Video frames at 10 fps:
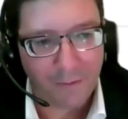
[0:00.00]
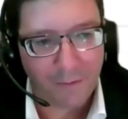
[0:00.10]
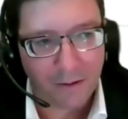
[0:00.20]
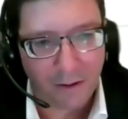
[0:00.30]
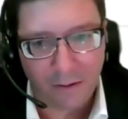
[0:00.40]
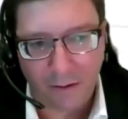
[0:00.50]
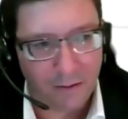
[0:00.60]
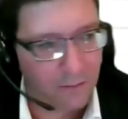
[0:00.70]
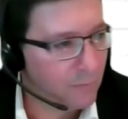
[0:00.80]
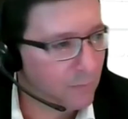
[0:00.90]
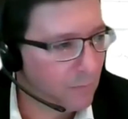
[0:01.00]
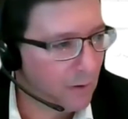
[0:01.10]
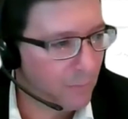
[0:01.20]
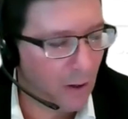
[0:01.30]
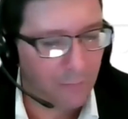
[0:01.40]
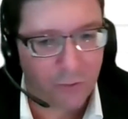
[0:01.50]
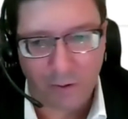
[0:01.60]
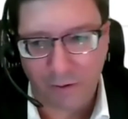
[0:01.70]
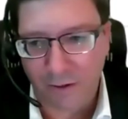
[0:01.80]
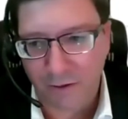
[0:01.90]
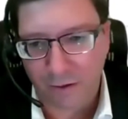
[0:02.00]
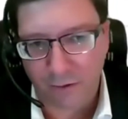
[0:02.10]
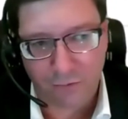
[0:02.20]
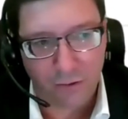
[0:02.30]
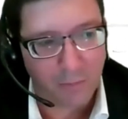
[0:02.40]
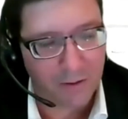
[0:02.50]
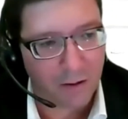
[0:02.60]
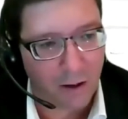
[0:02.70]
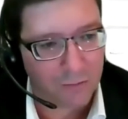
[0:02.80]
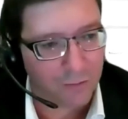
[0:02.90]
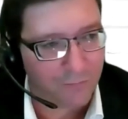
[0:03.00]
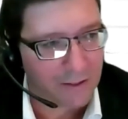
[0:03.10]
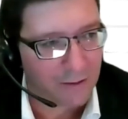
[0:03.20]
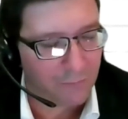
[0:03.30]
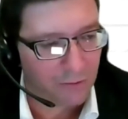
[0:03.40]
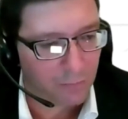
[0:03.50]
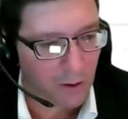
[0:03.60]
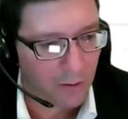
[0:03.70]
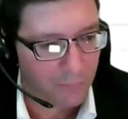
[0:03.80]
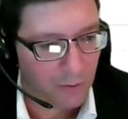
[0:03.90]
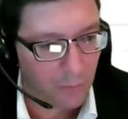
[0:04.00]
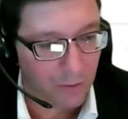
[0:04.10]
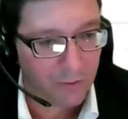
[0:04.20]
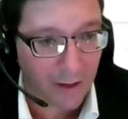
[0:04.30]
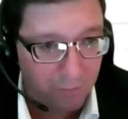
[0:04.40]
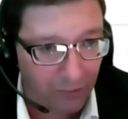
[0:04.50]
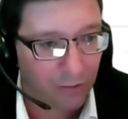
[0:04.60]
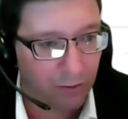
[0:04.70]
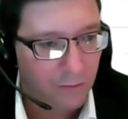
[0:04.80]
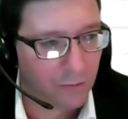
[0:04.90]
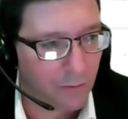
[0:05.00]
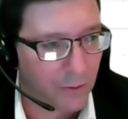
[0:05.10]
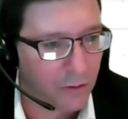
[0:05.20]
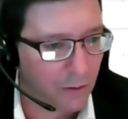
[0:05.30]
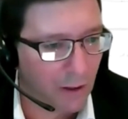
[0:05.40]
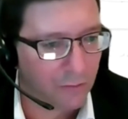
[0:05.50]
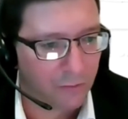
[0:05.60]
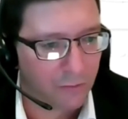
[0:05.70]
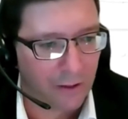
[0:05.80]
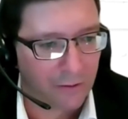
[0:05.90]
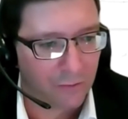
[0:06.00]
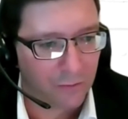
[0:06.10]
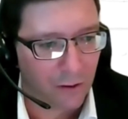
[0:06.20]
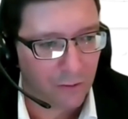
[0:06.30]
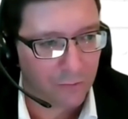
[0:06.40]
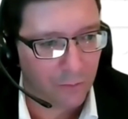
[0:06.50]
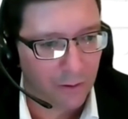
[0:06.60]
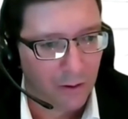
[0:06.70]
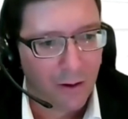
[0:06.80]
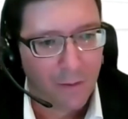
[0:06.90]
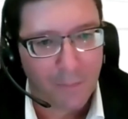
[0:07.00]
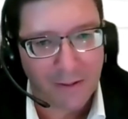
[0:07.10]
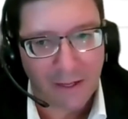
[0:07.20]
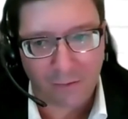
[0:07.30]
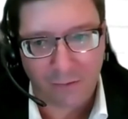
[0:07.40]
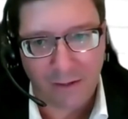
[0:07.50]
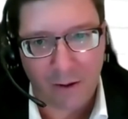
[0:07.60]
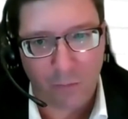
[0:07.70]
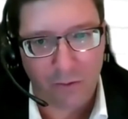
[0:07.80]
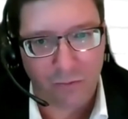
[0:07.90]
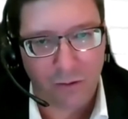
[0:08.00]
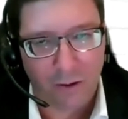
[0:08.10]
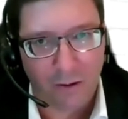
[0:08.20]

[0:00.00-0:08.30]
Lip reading: think, and Paul, if you want to touch on this too, but the cost effectiveness part of it was, there's a commercial cost, there's a license cost to it, but that was,